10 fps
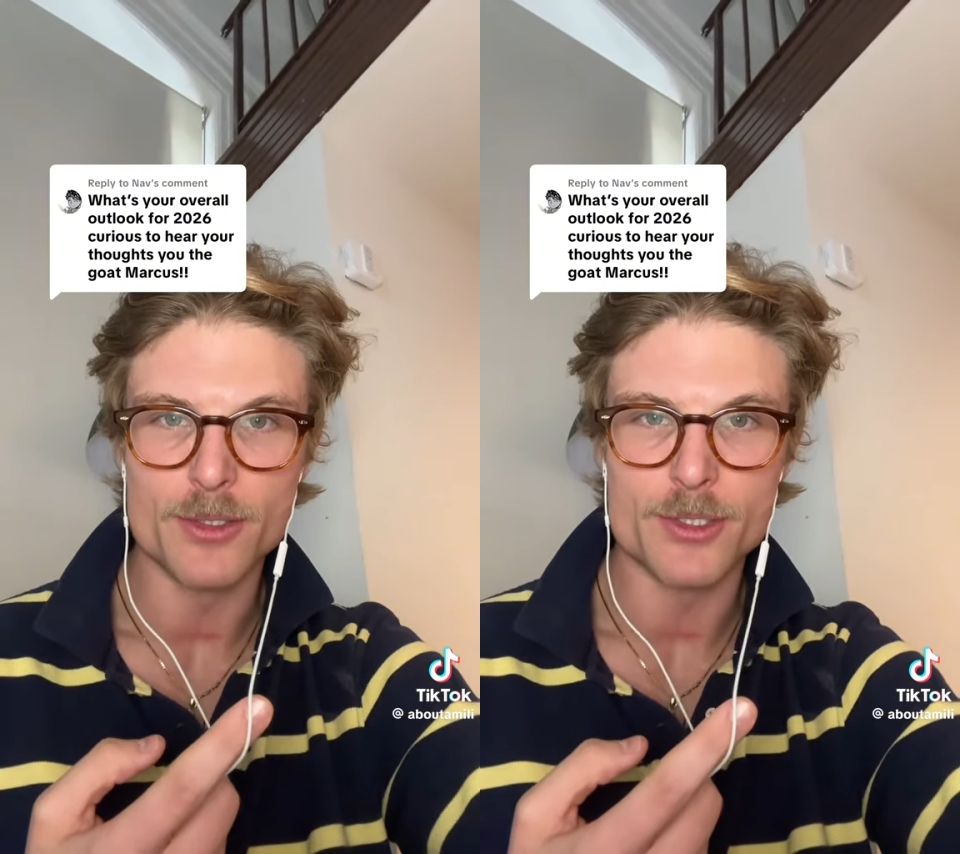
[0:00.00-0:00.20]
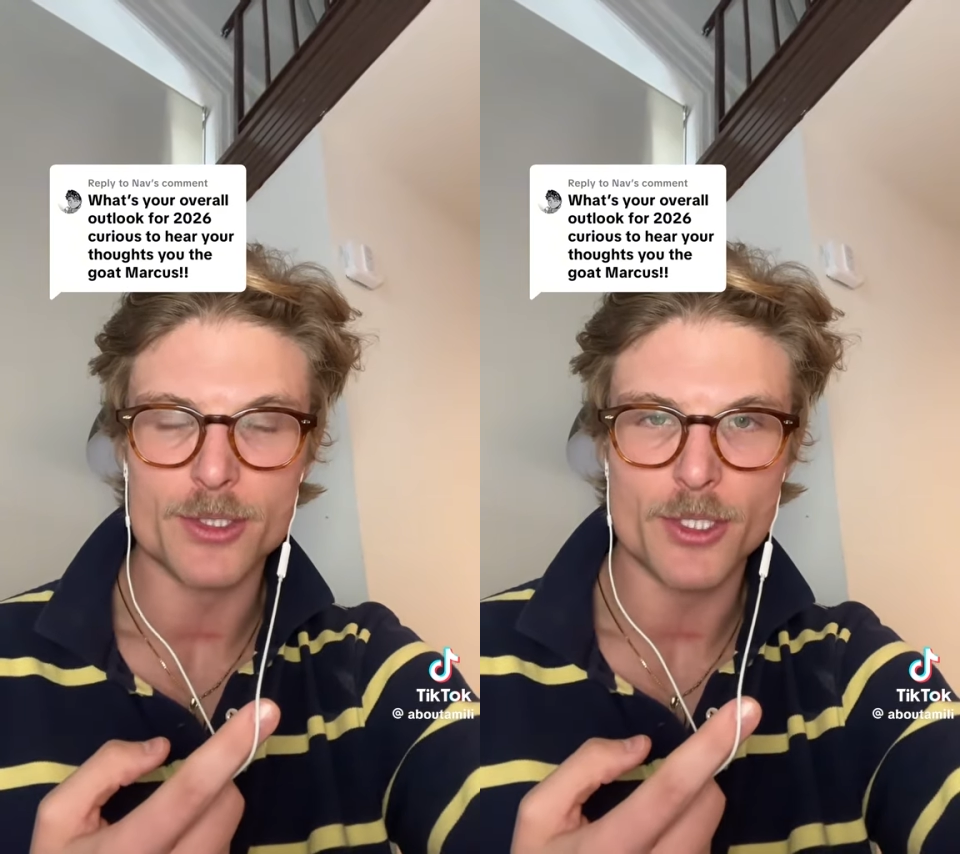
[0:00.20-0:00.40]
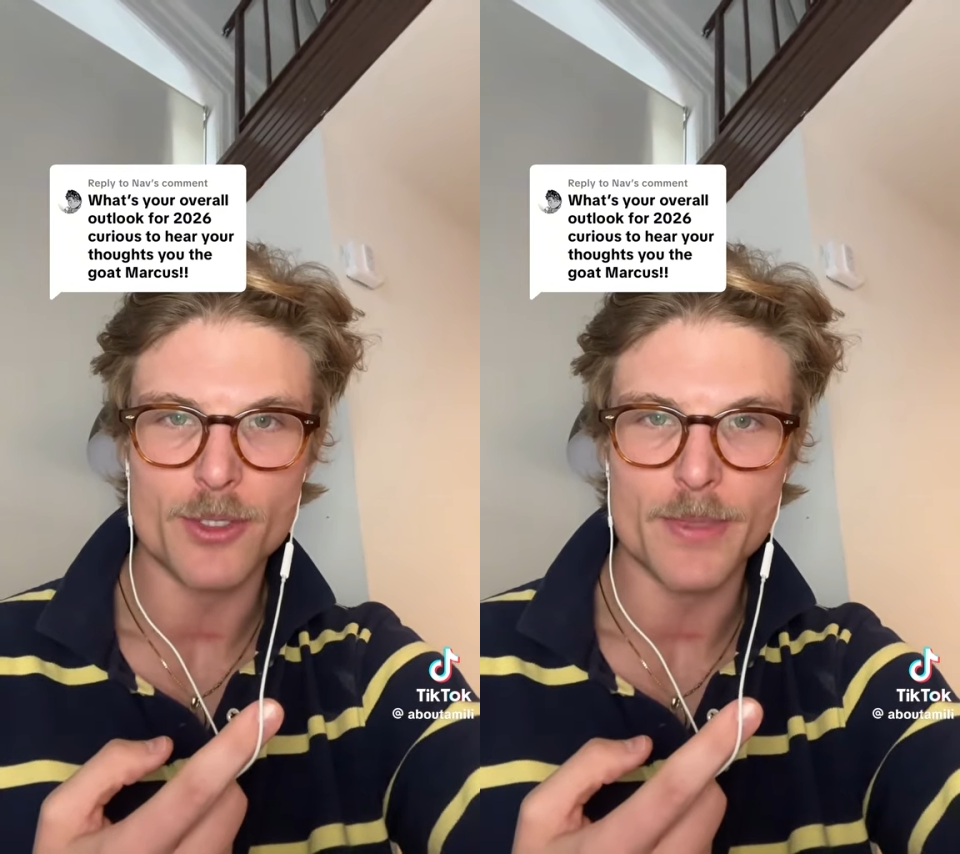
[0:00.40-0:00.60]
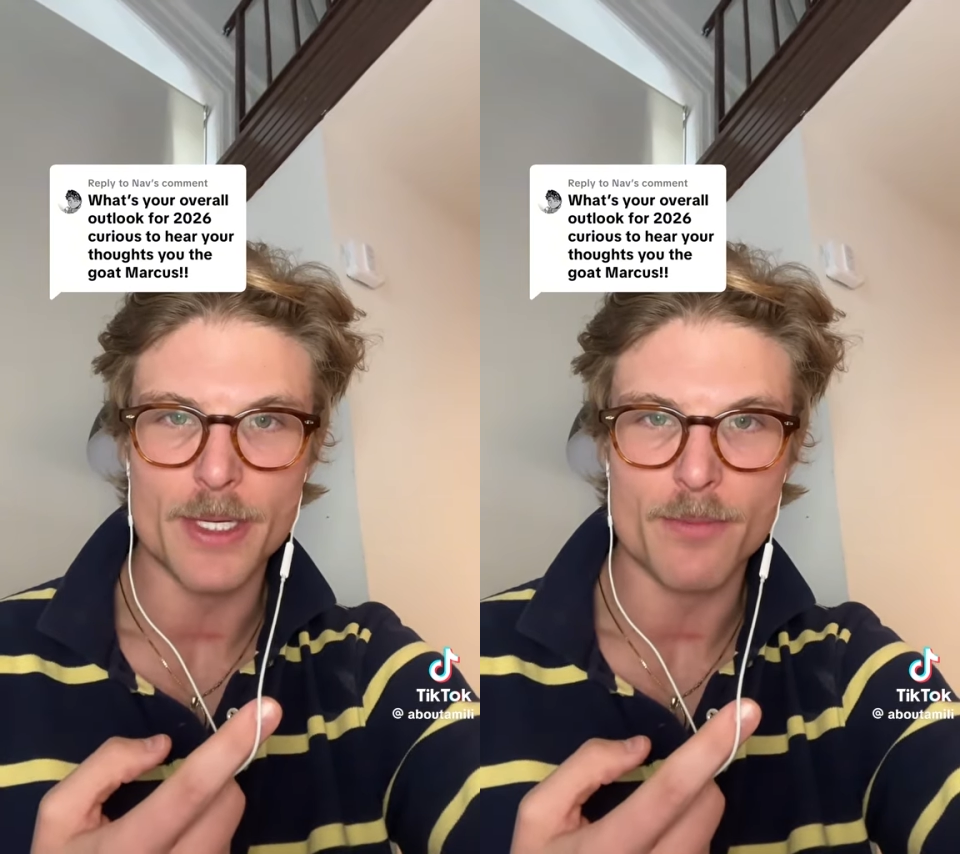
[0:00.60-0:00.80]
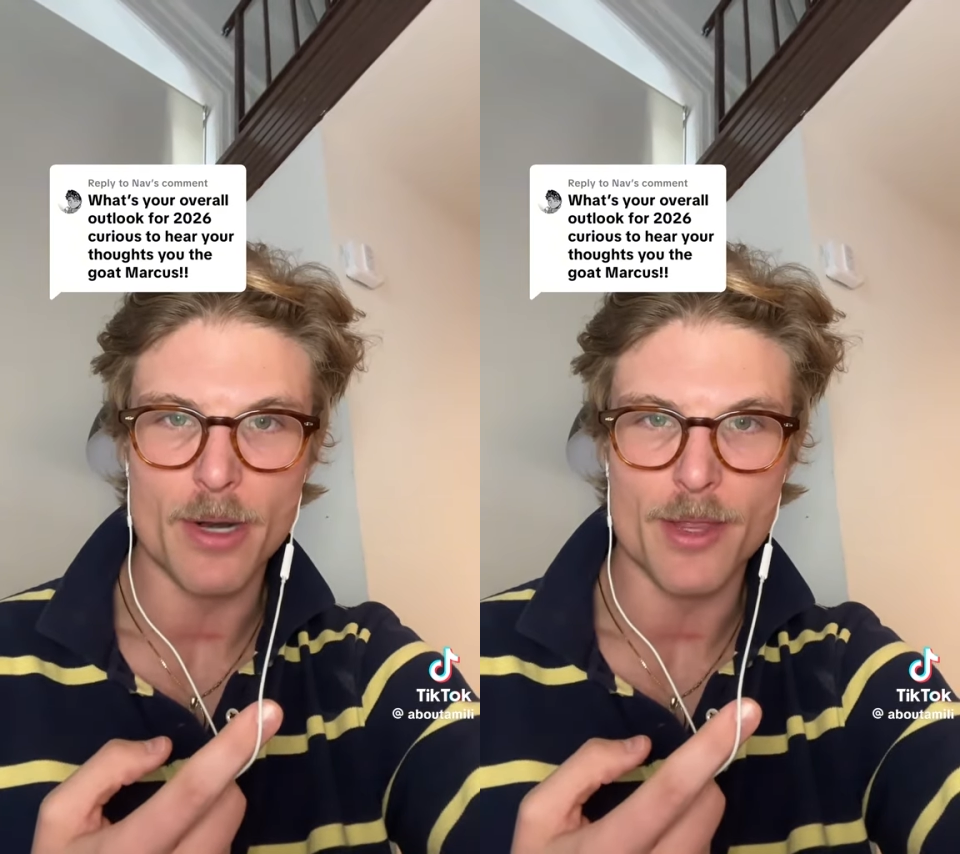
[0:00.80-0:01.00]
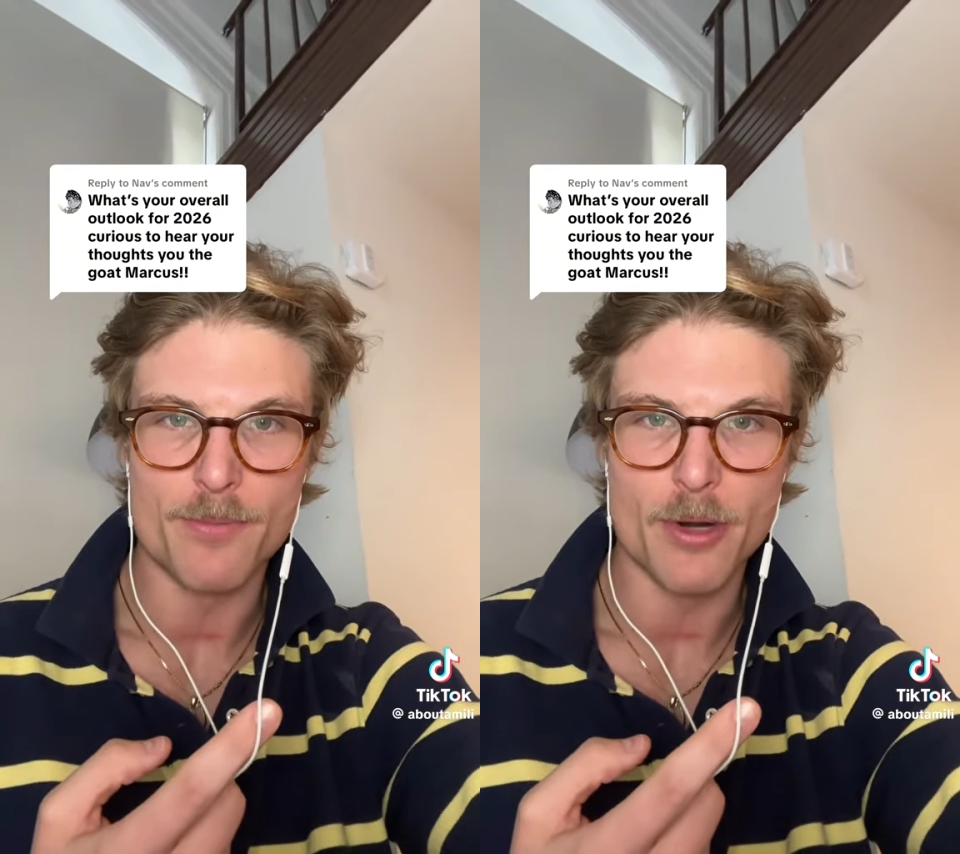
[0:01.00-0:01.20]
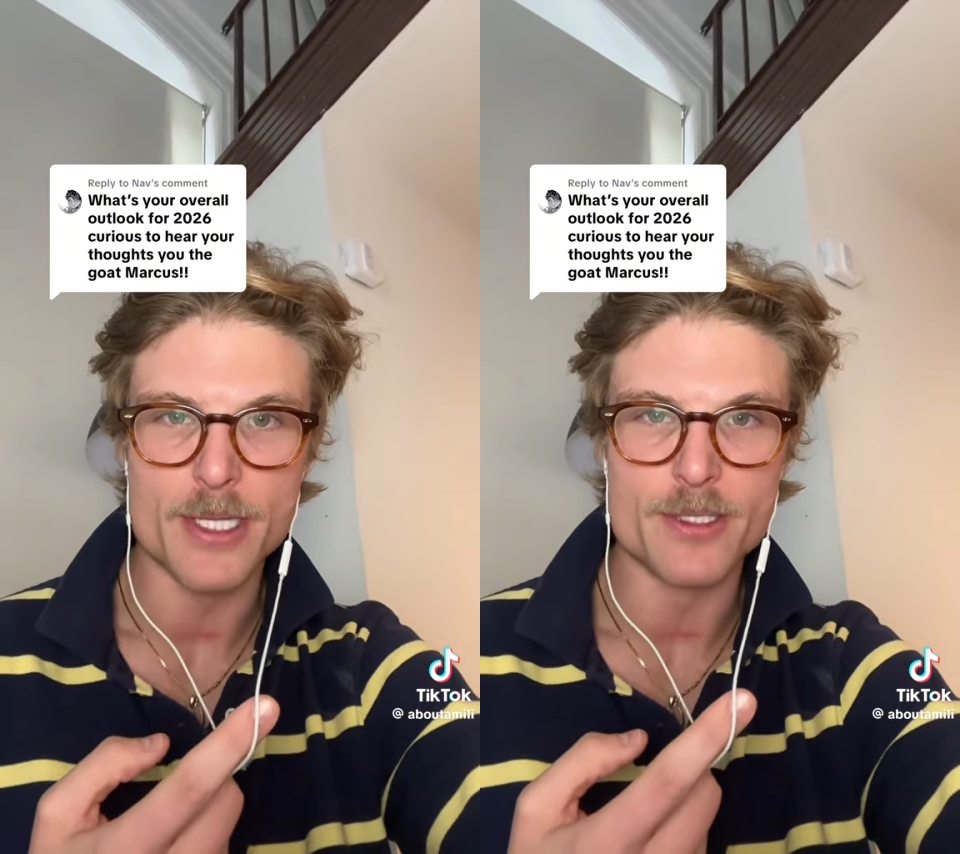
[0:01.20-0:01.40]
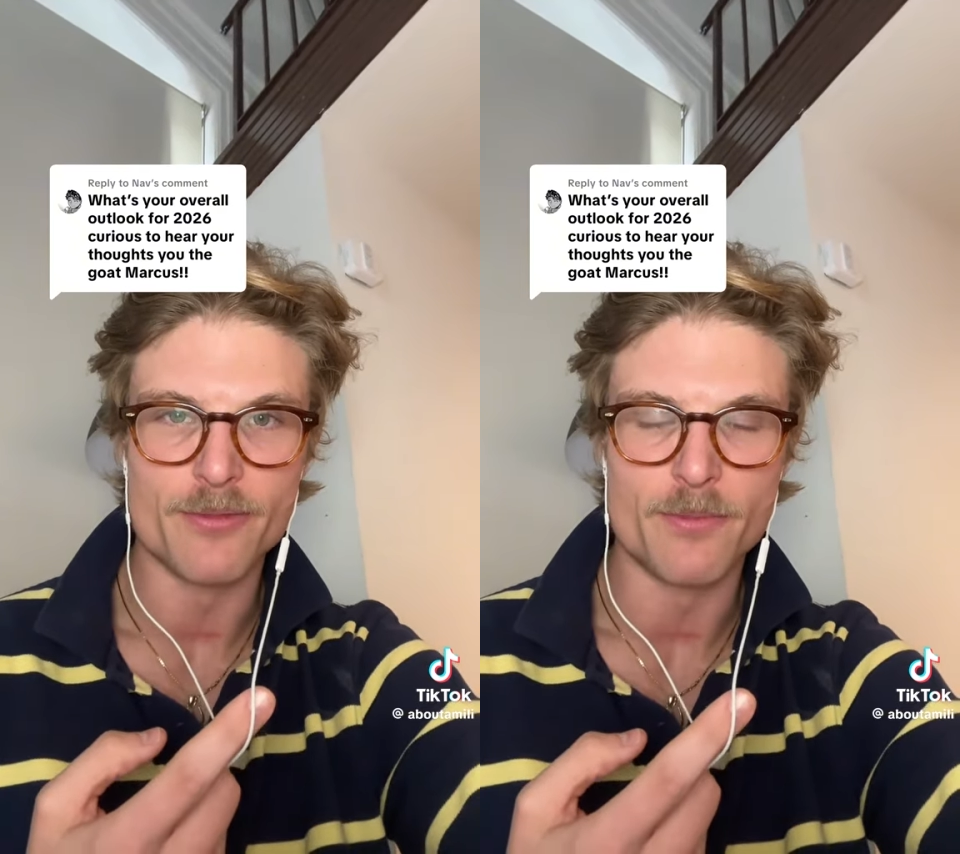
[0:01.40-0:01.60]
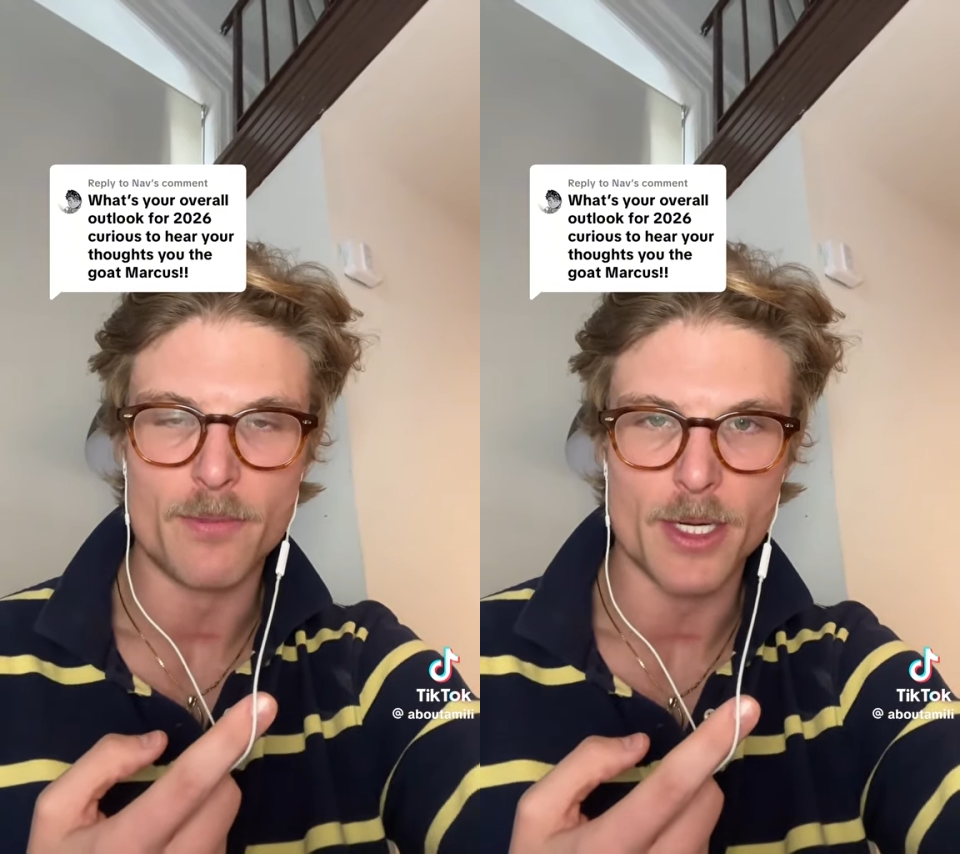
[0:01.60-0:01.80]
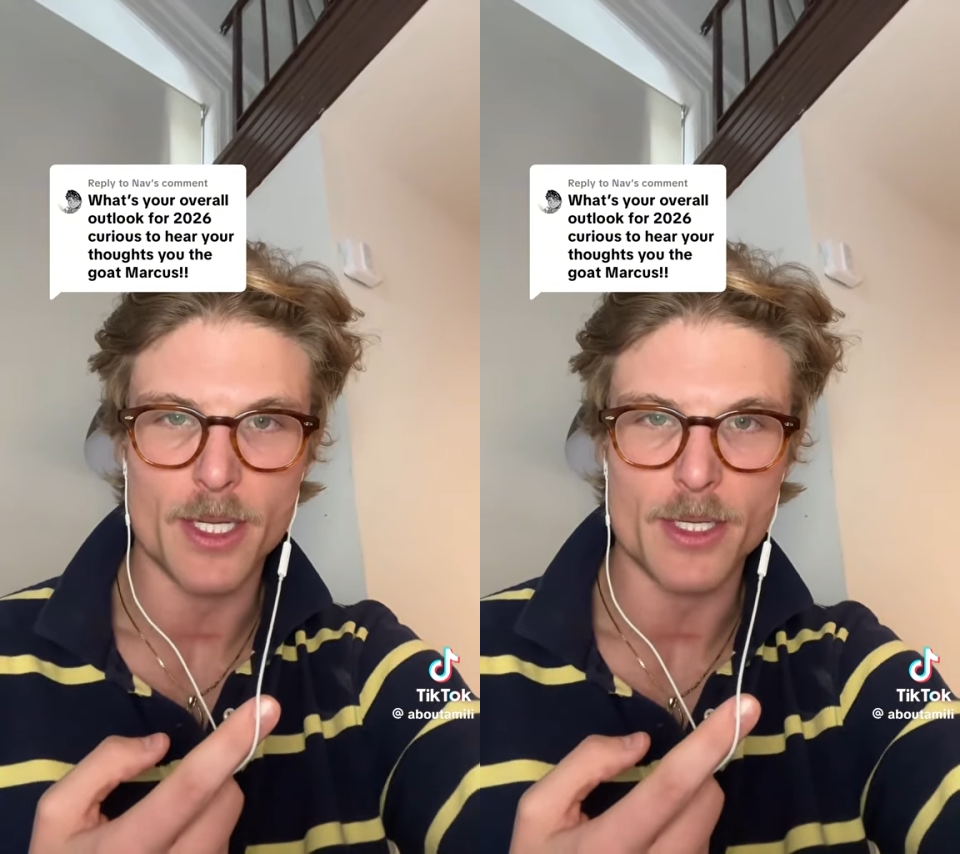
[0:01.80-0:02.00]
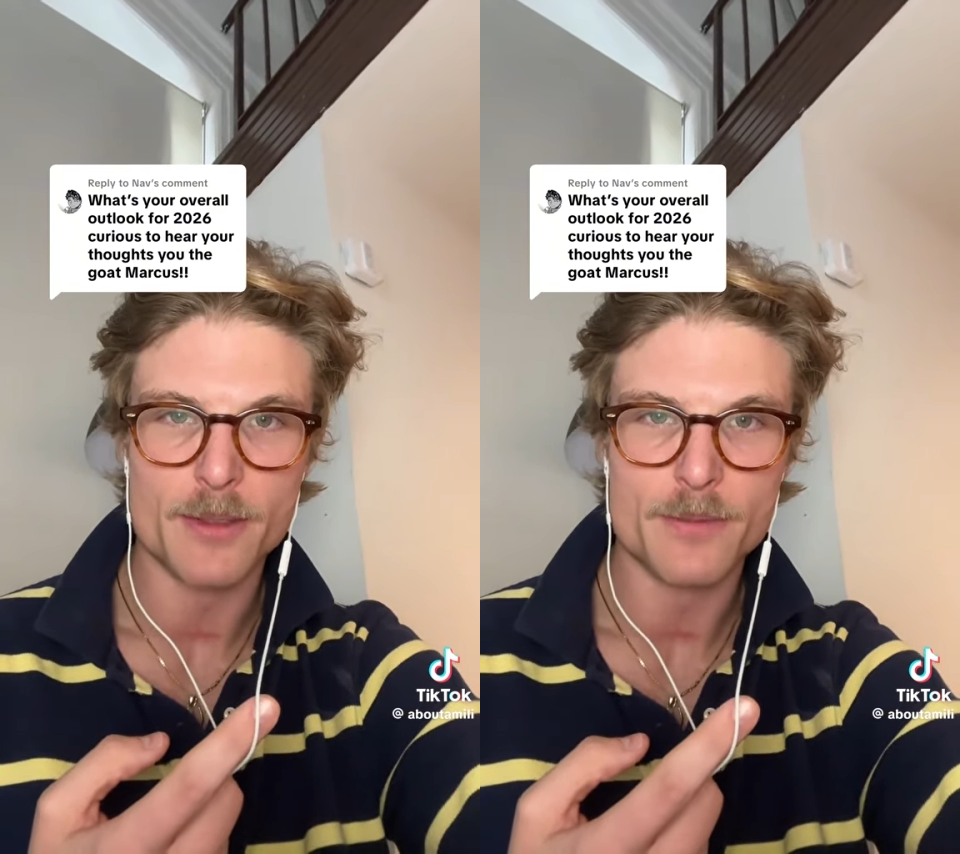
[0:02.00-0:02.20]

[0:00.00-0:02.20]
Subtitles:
determined by the price of money.